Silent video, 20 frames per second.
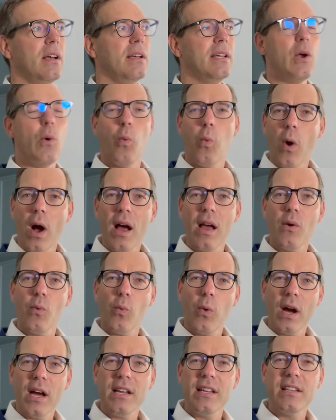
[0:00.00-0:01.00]
Yeah,
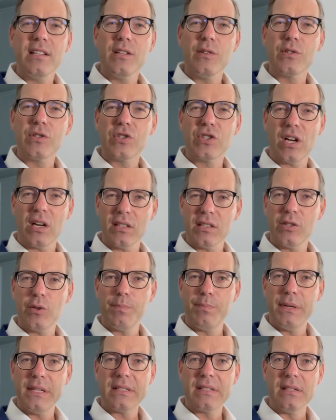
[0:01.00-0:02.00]
why did you start your
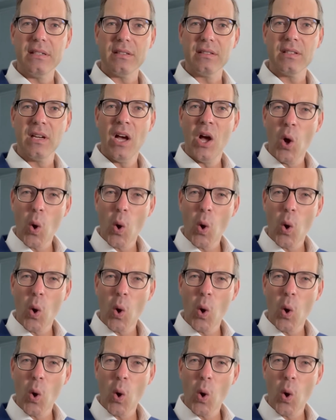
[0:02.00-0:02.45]
business?